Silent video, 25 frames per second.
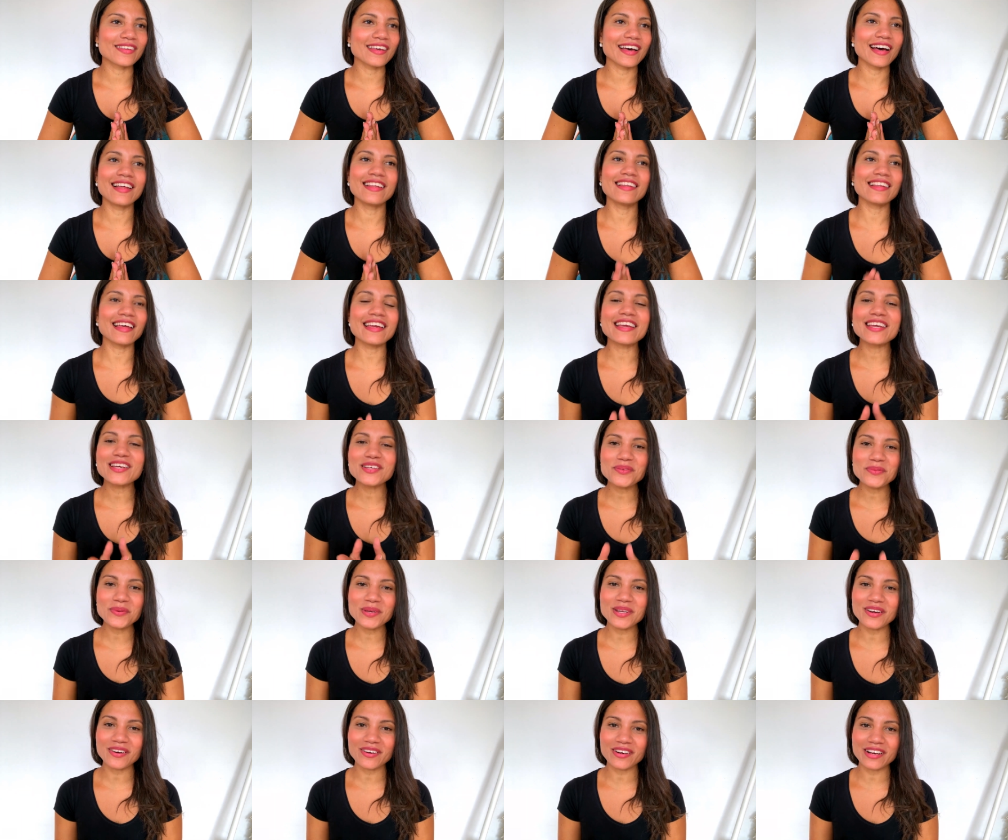I like it
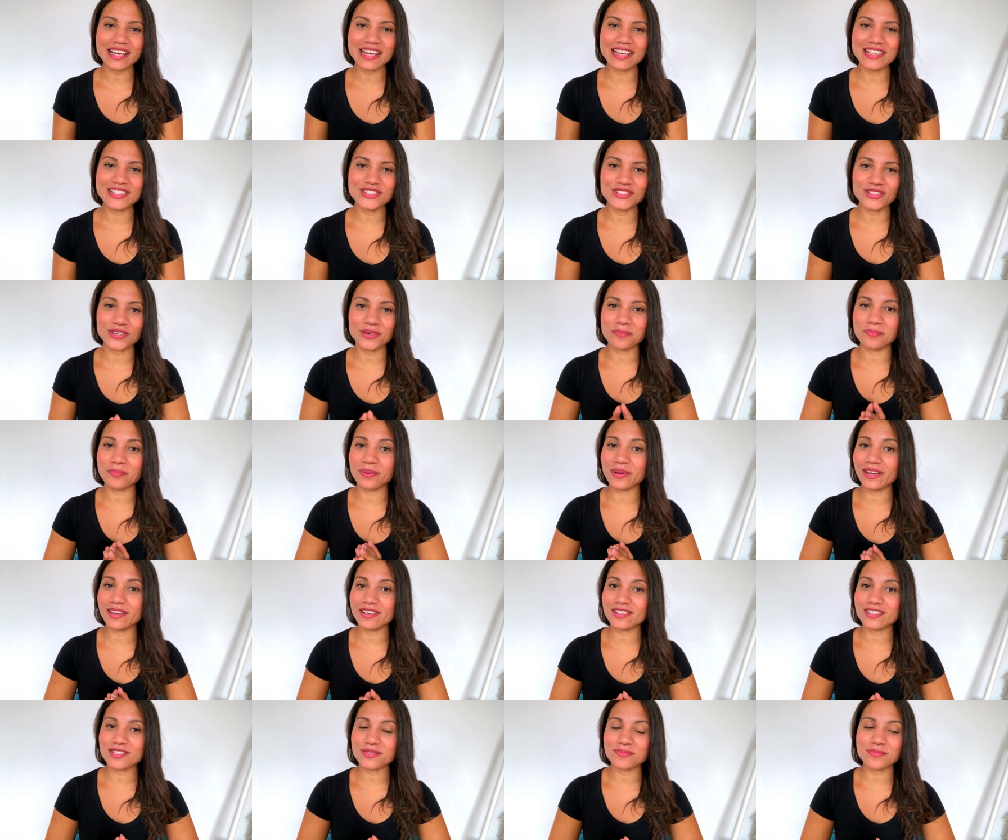when Archangel
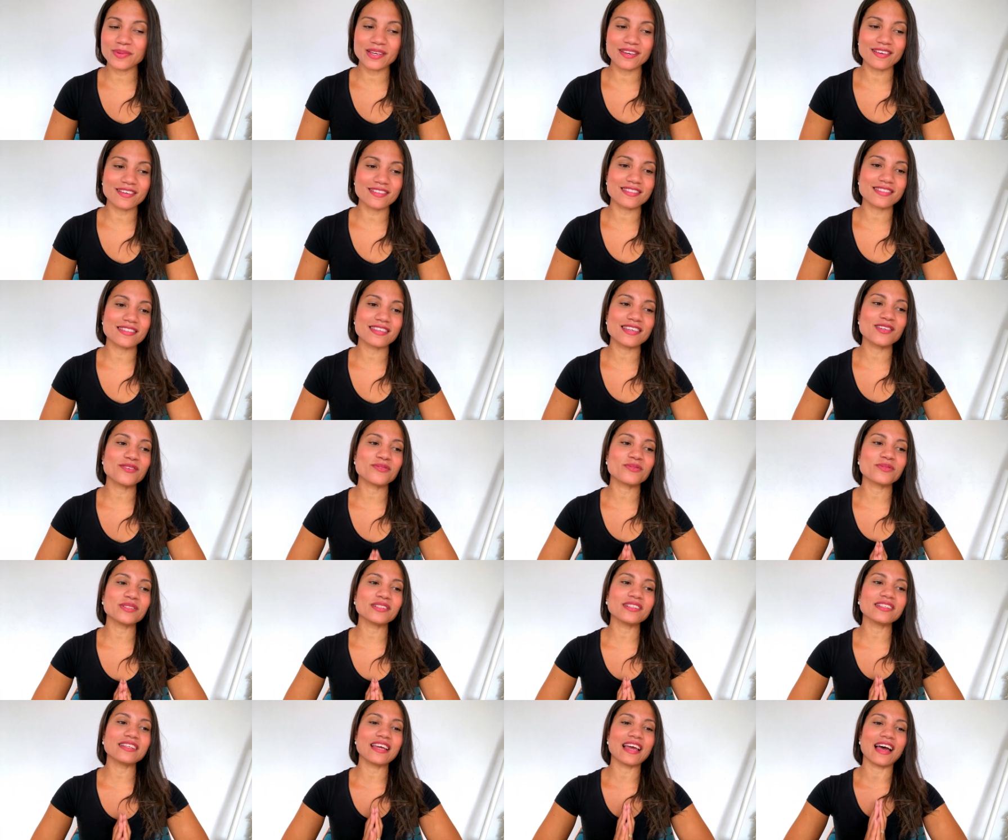appears because he
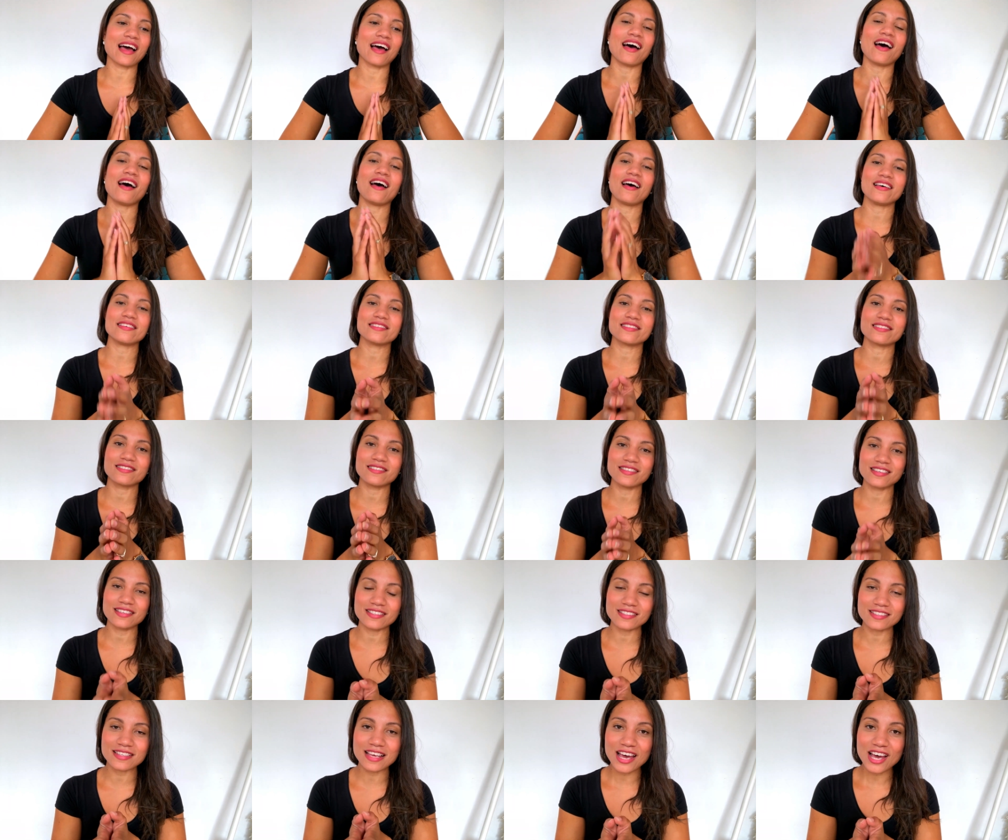really has
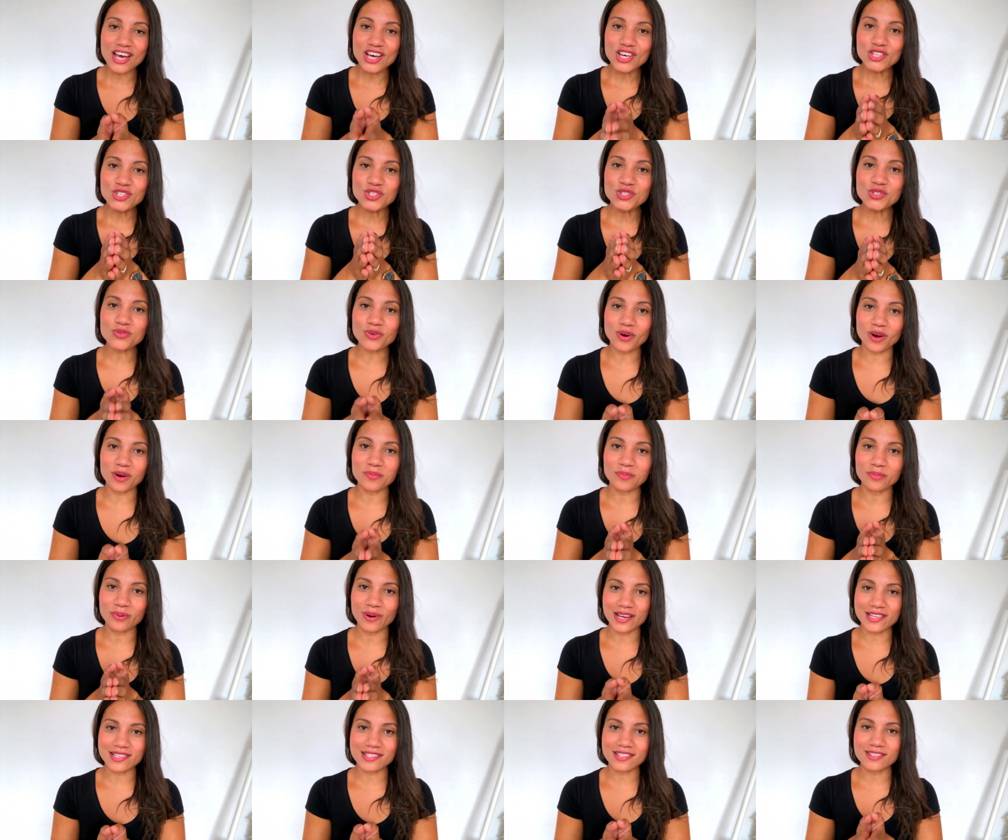this strong
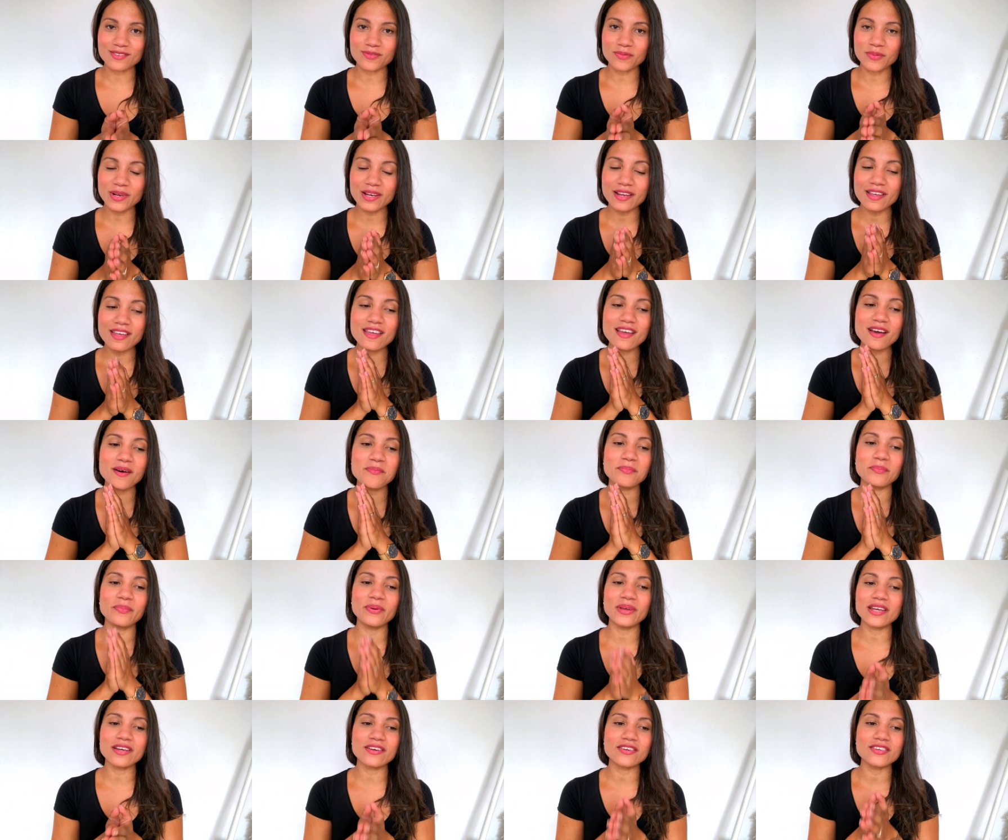presence. When he
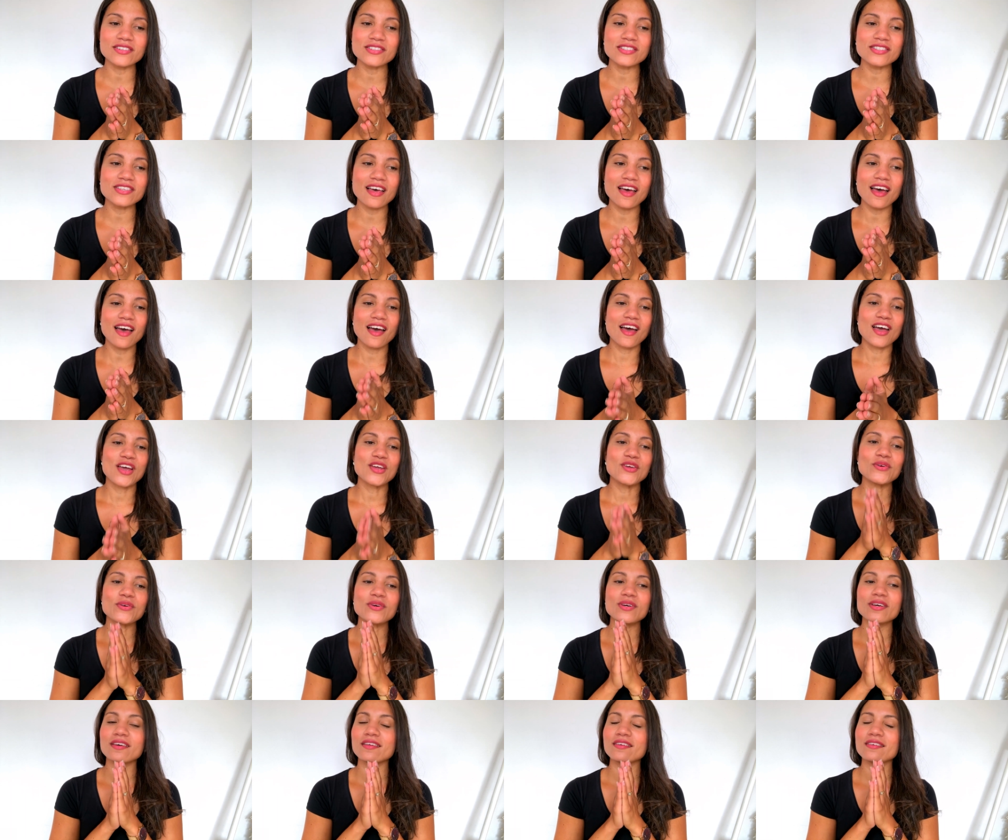appears,
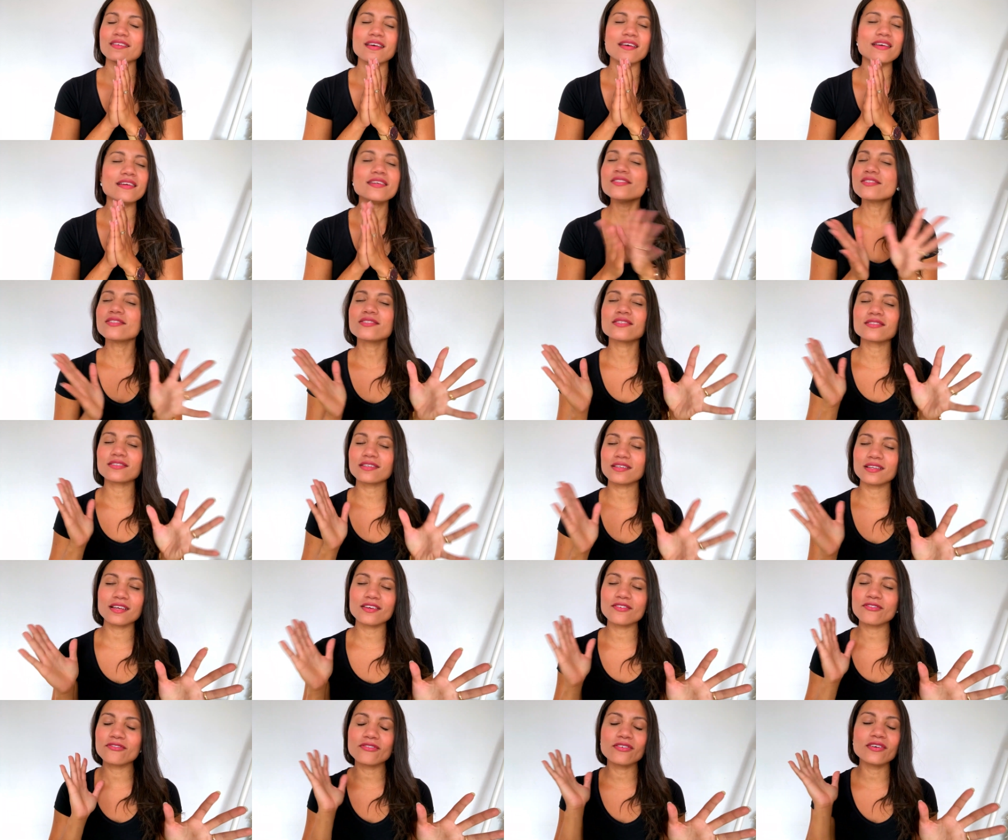you can
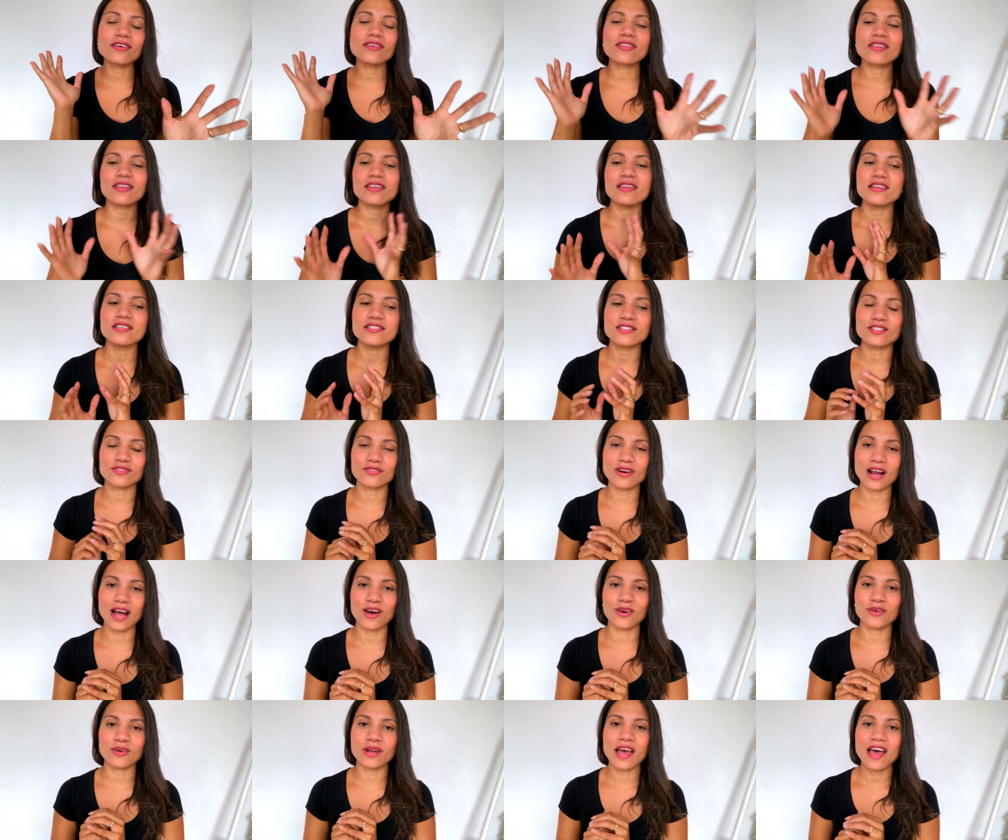instantly feel that he's
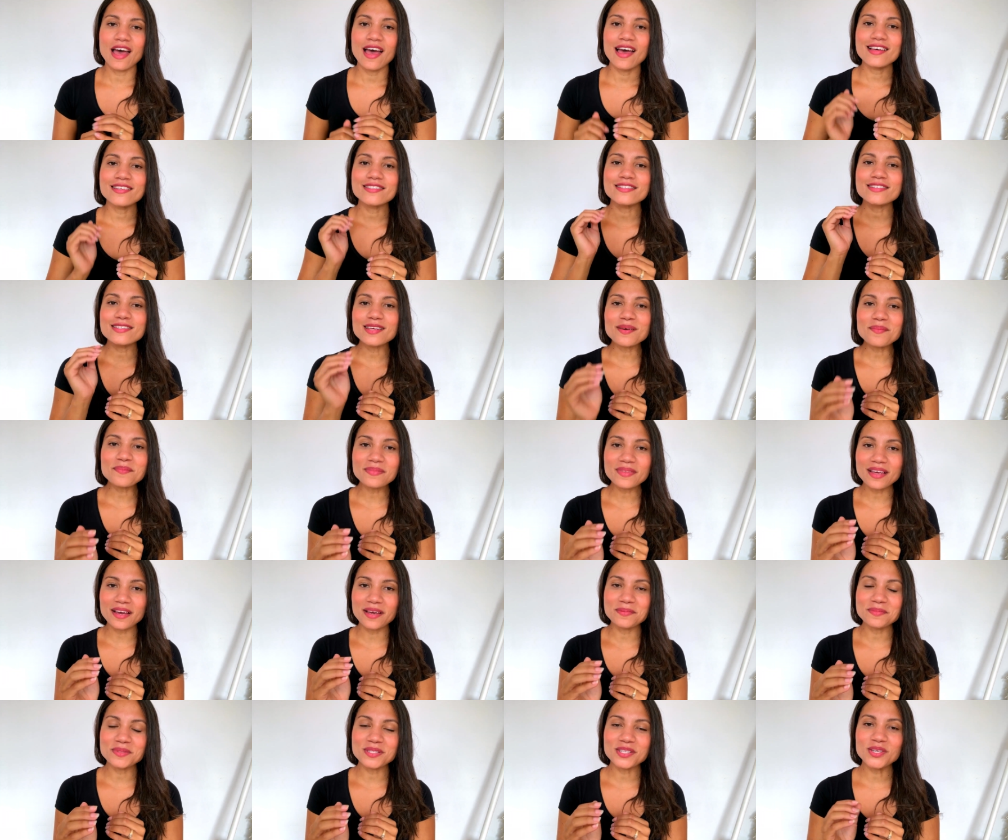around. And
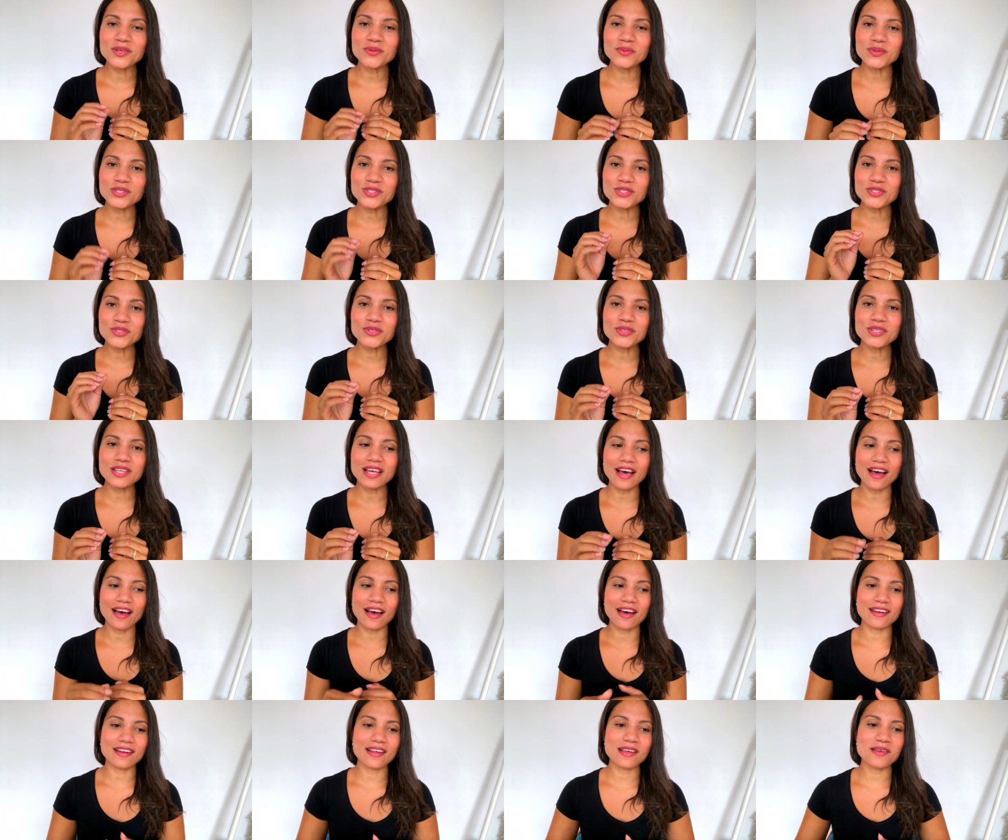sometimes he will do
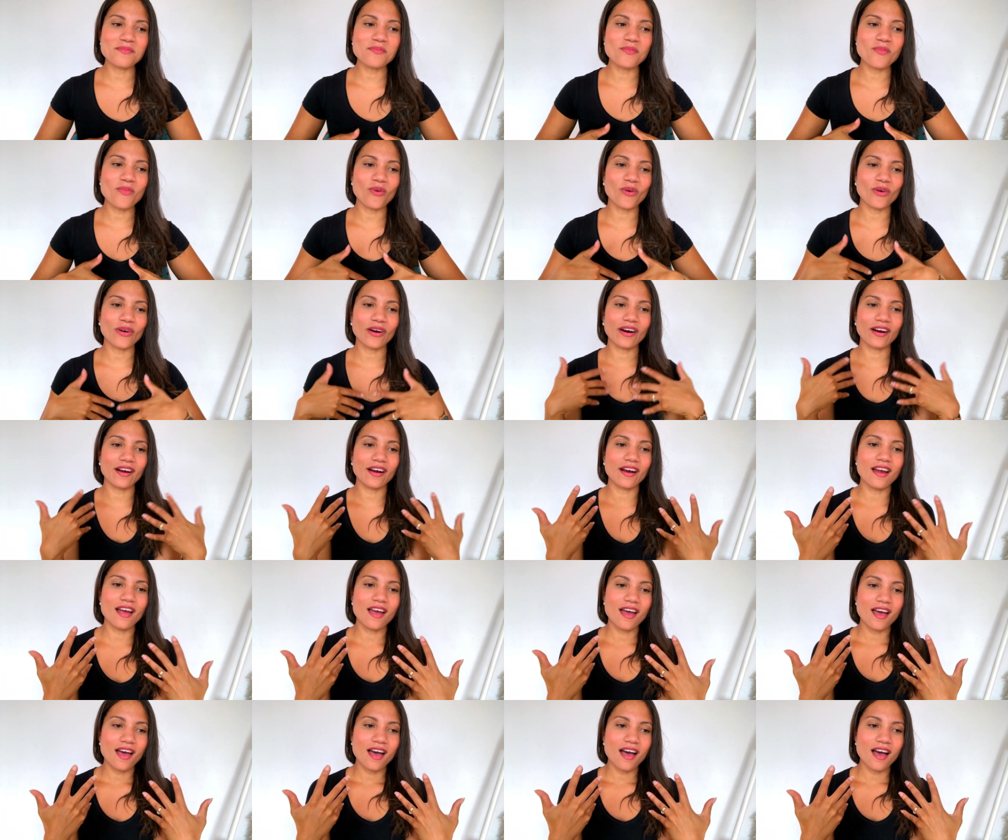that in more